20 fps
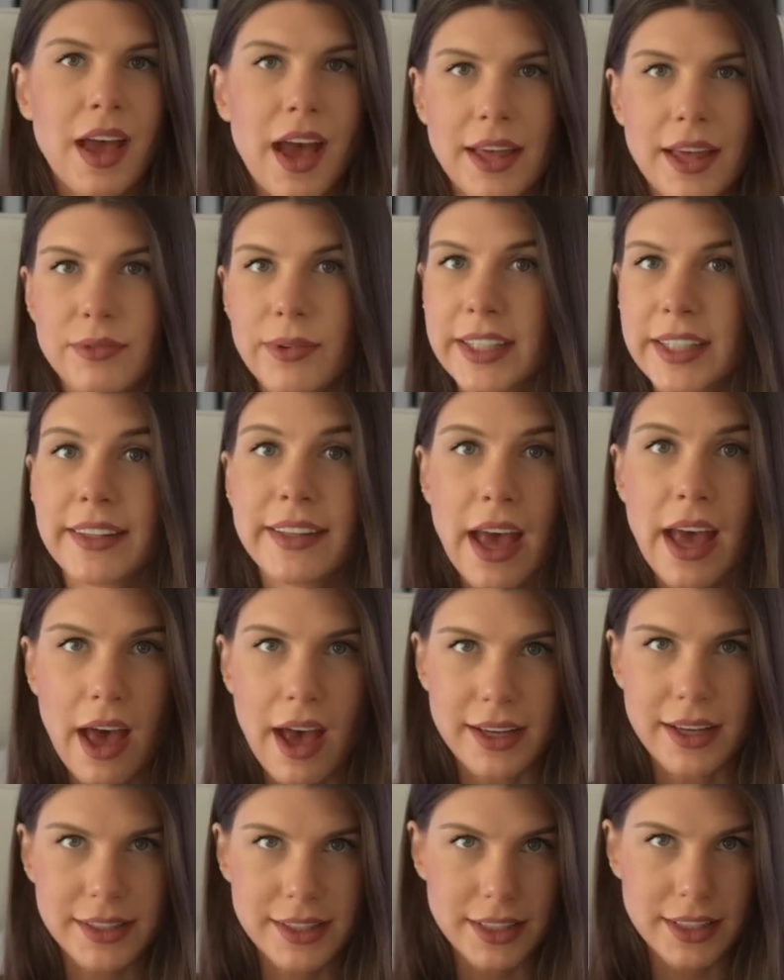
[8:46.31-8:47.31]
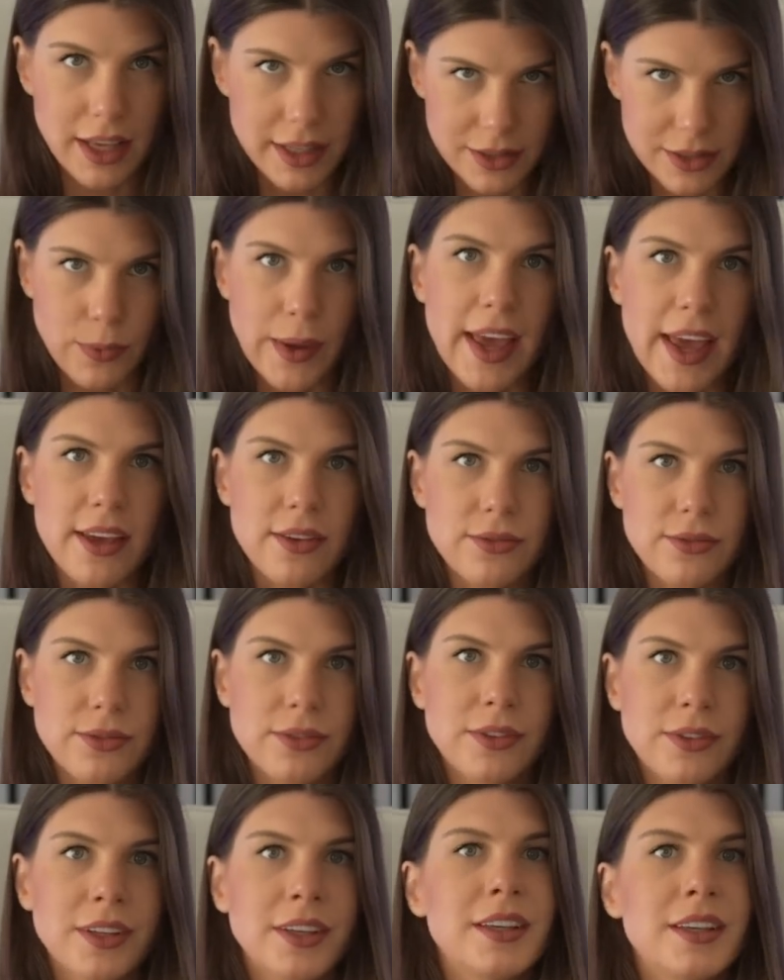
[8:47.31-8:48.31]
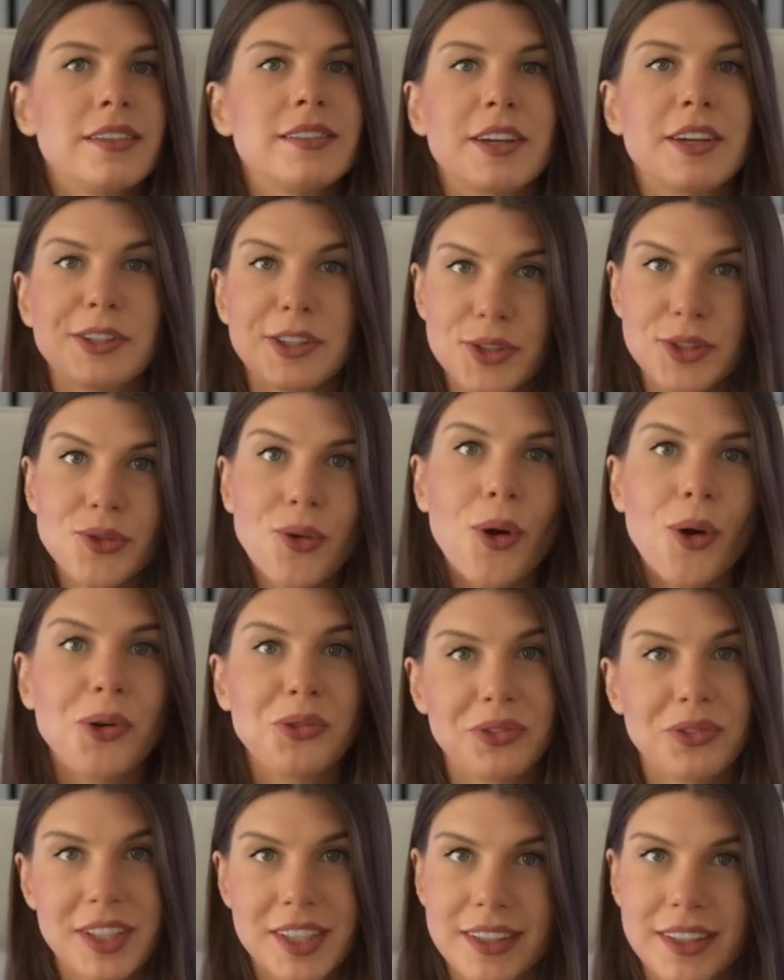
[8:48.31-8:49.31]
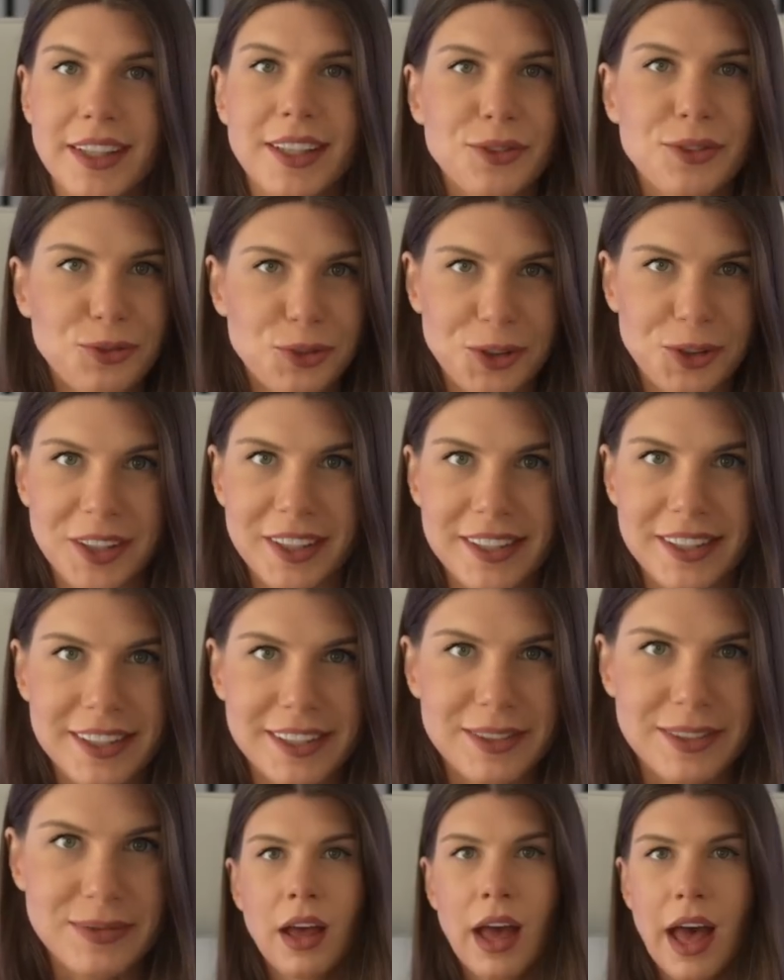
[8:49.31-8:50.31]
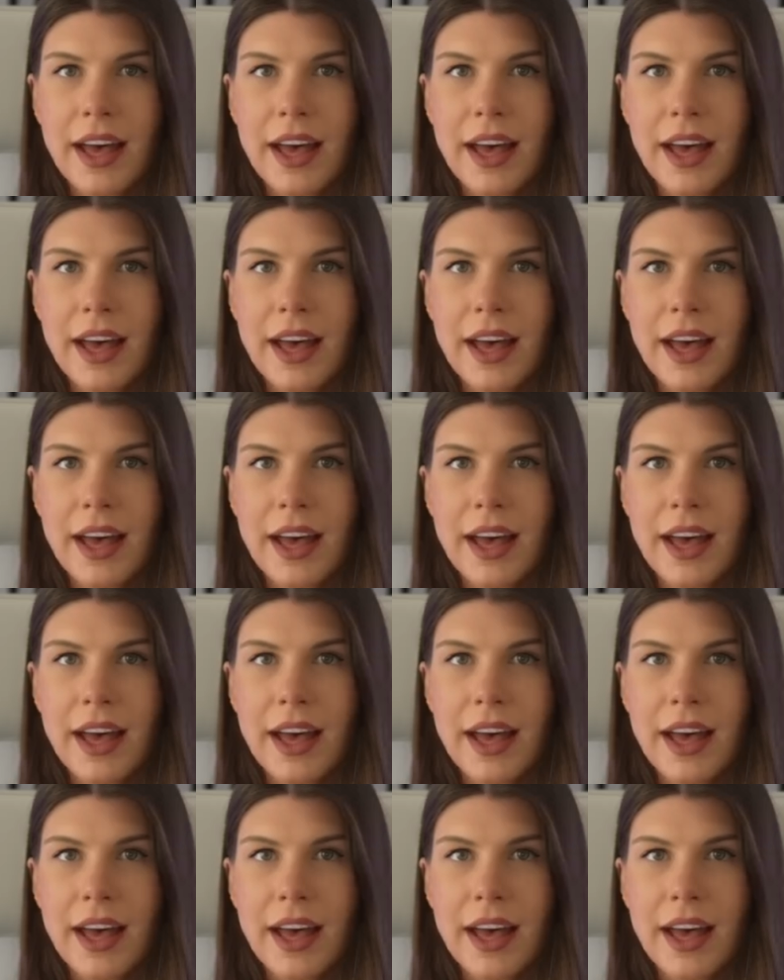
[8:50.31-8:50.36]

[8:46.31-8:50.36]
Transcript: And when it acts as a wave, there is always interference.